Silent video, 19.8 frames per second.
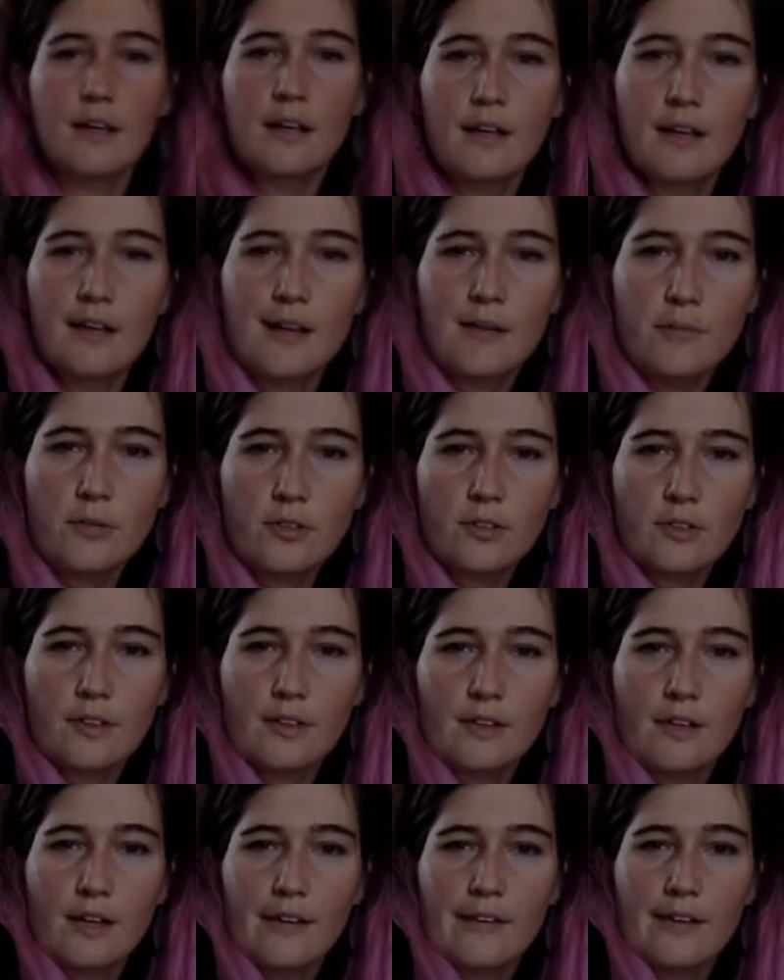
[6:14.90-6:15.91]
And I'm just going
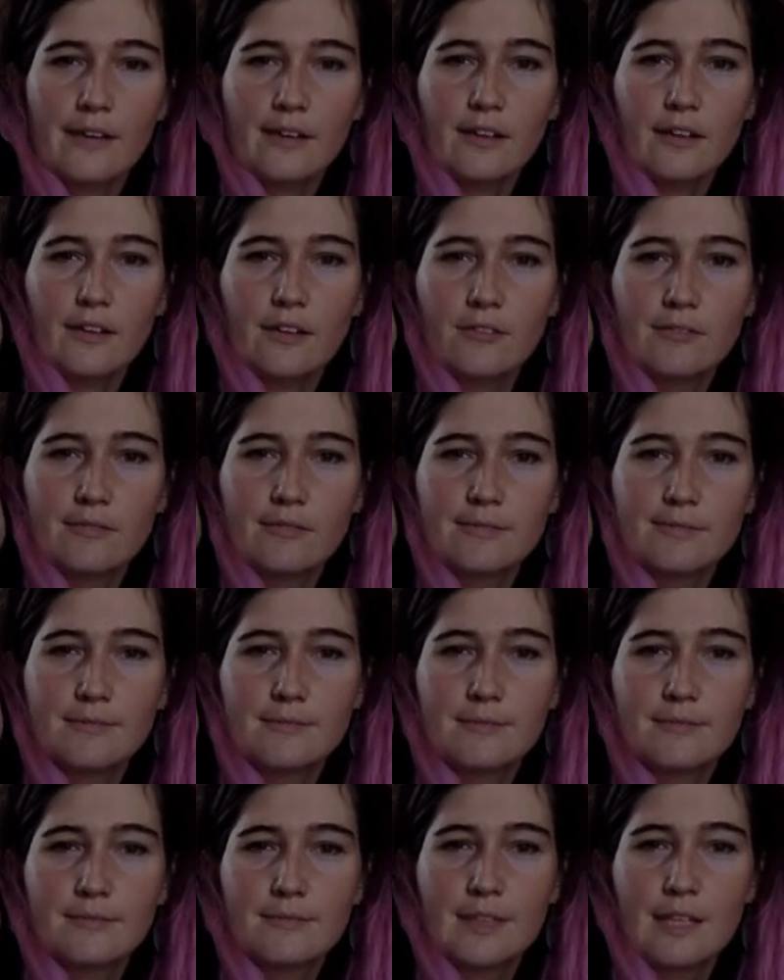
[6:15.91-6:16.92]
to call that good.
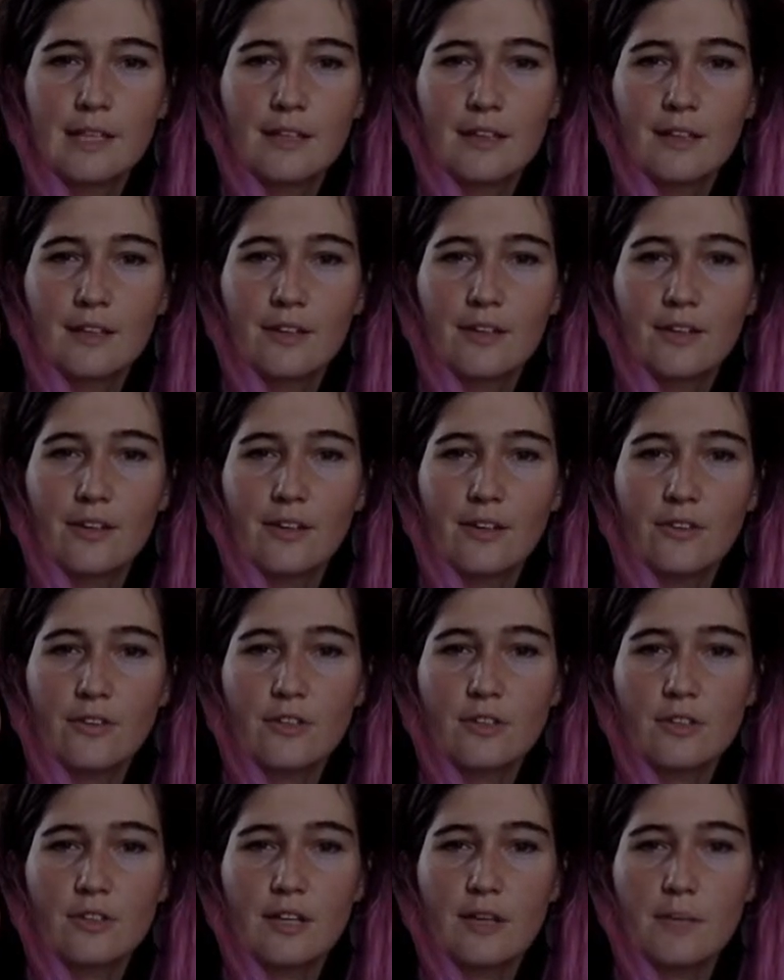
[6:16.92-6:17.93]
You know,
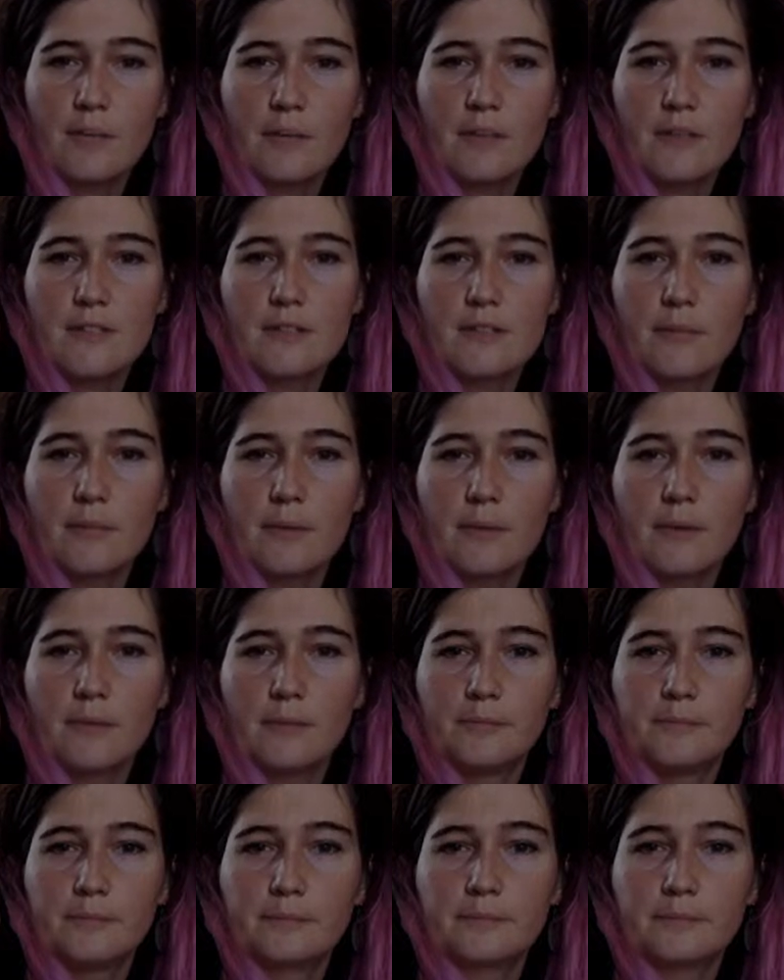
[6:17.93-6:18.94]
just keep it simple
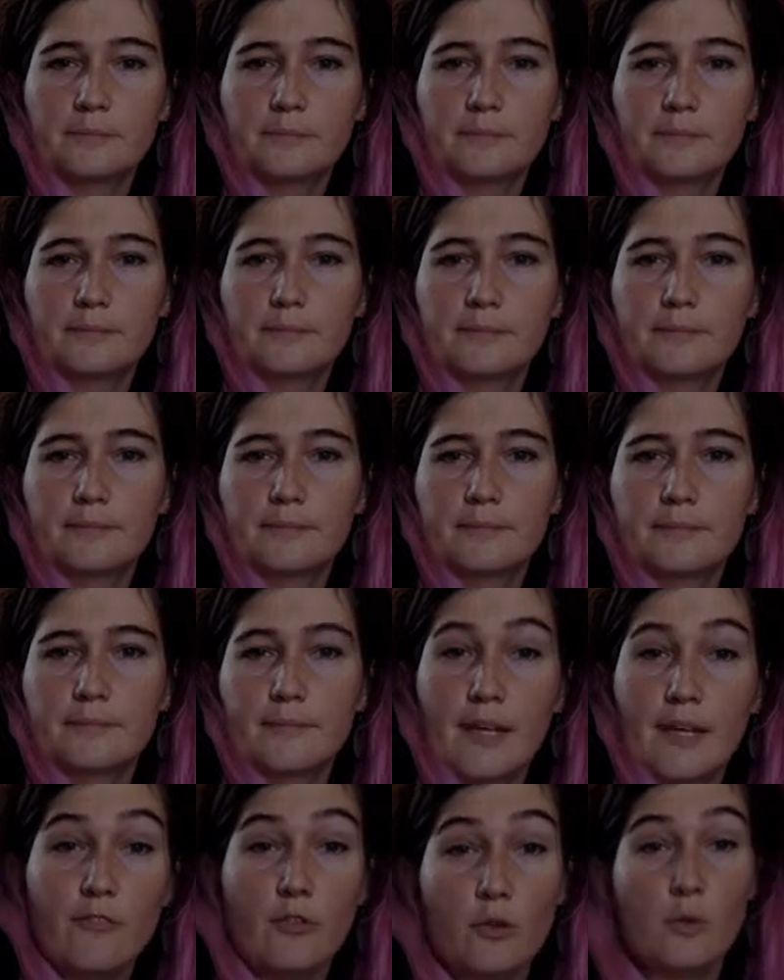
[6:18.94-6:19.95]

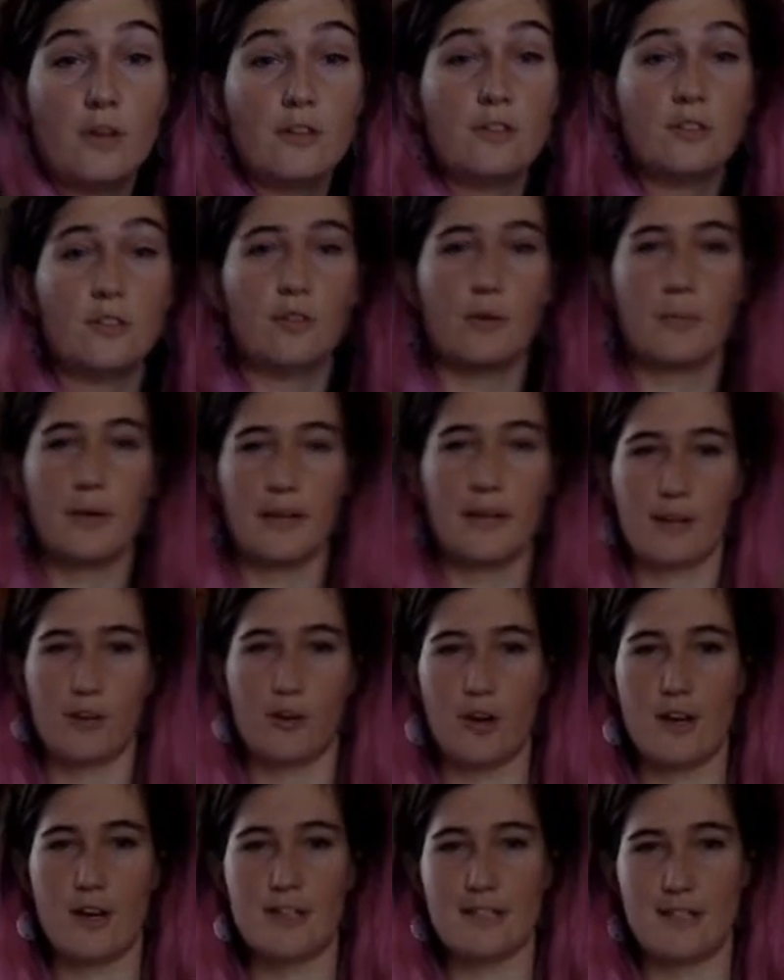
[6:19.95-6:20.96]
if you want to, or make it
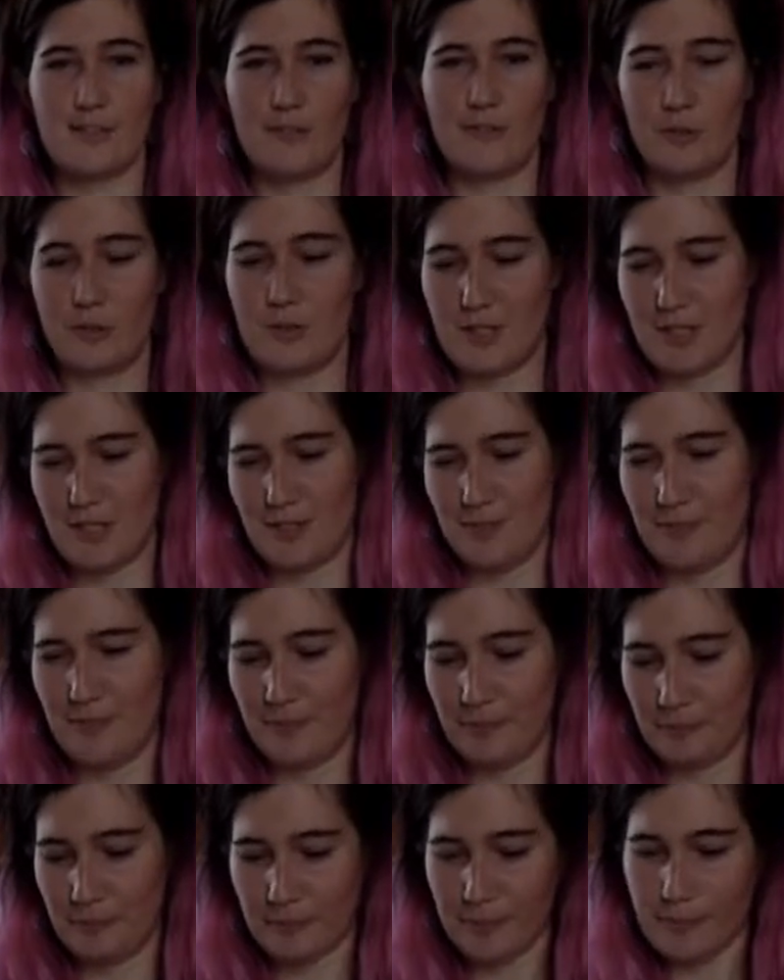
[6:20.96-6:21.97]
crazy if you want to.
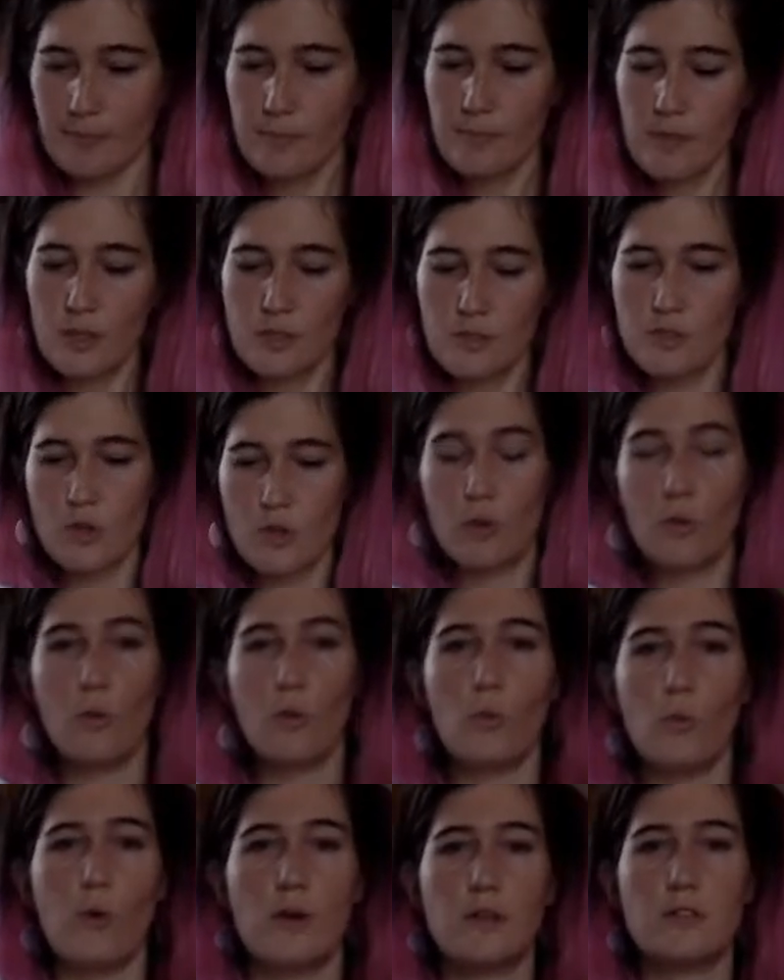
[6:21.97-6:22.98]
So
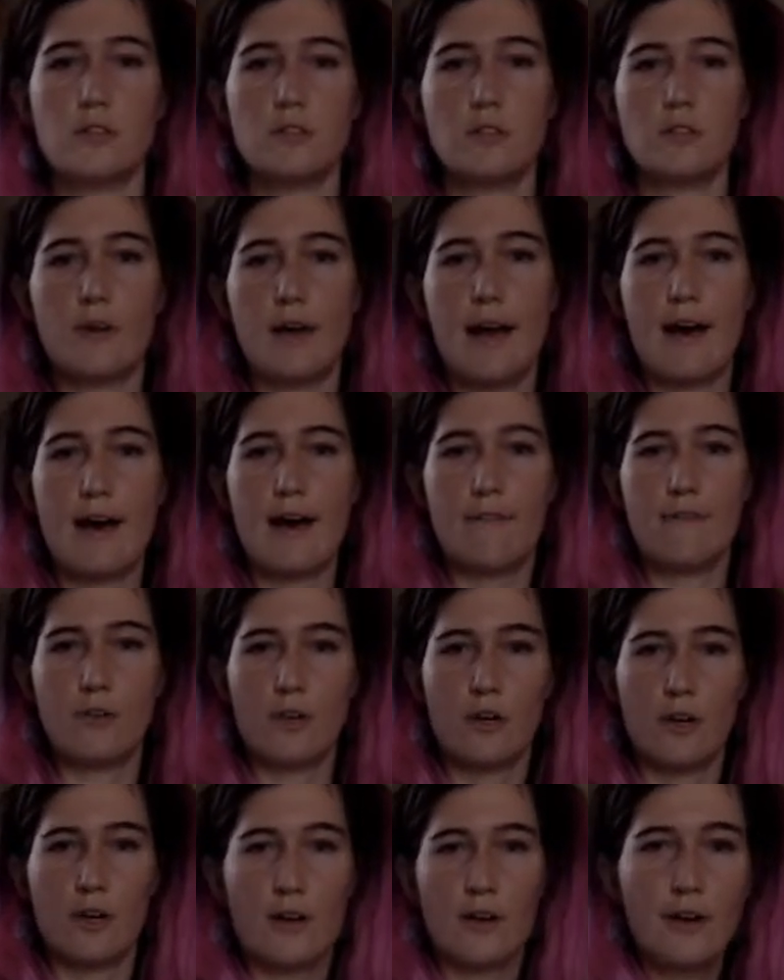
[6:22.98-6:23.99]
once you have
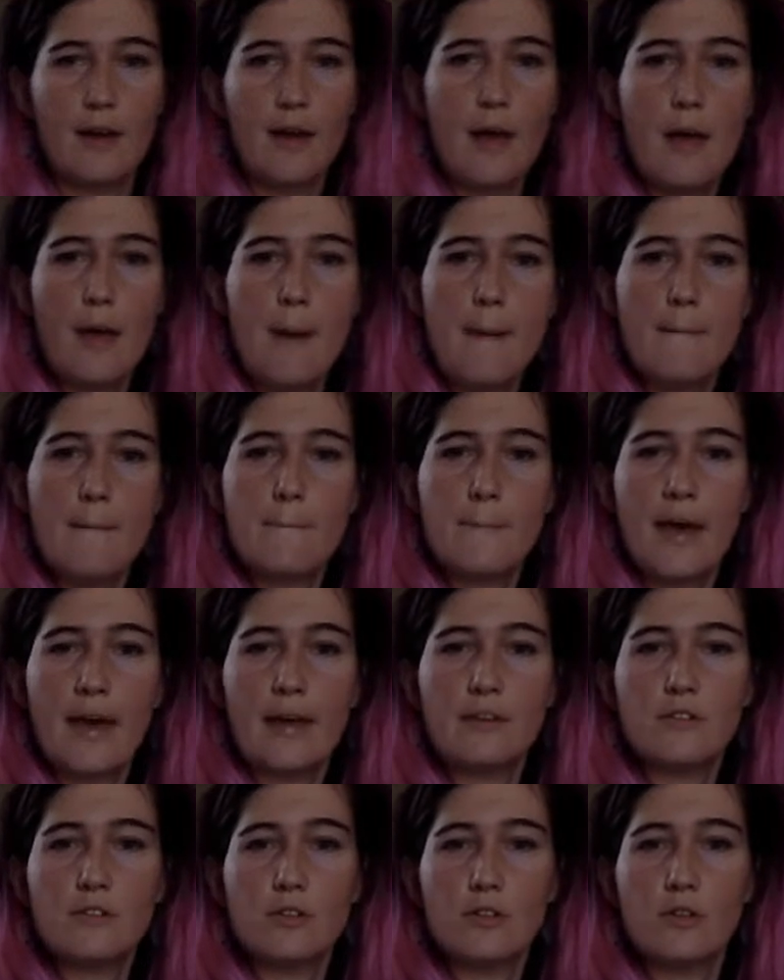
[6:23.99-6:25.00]
your
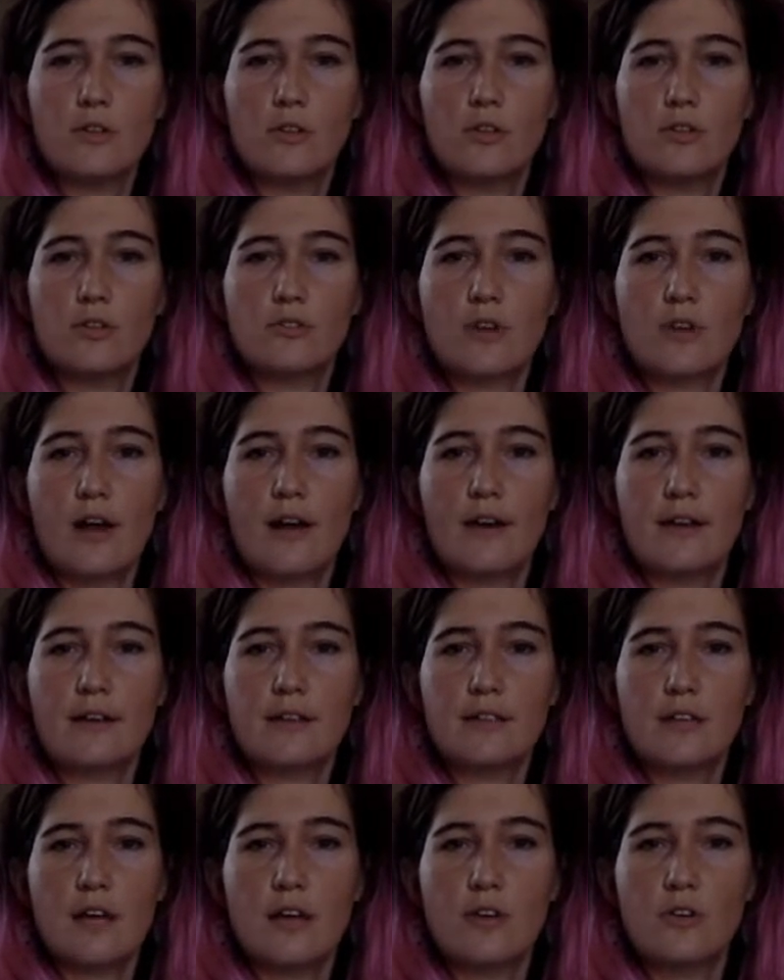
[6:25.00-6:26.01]
pencil
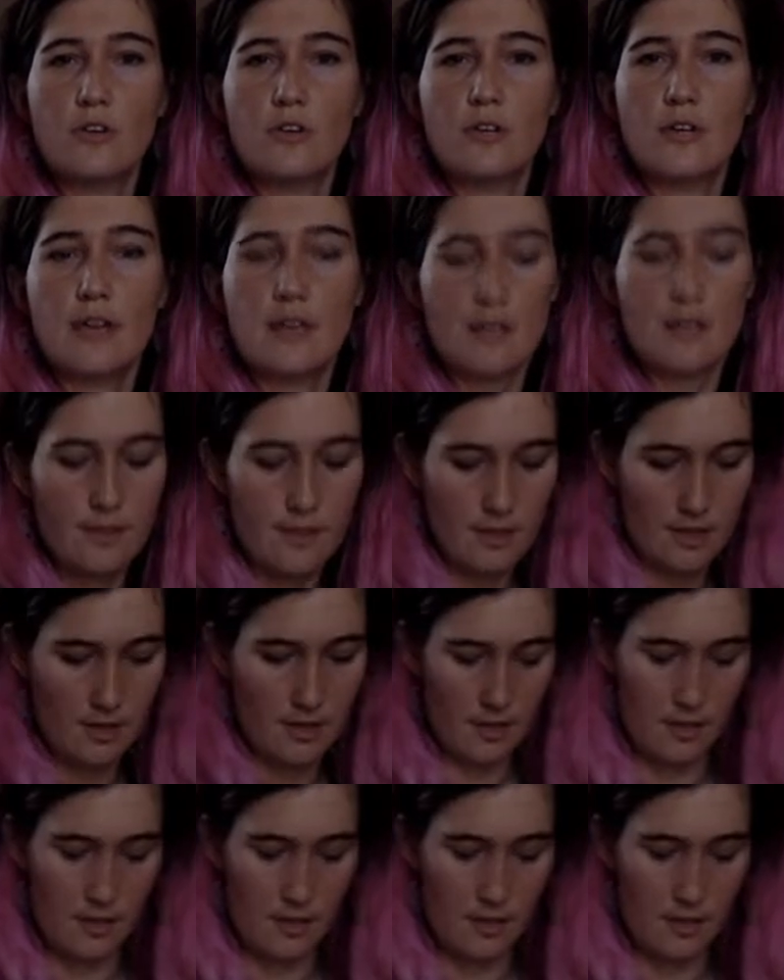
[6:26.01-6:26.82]
drawings underneath,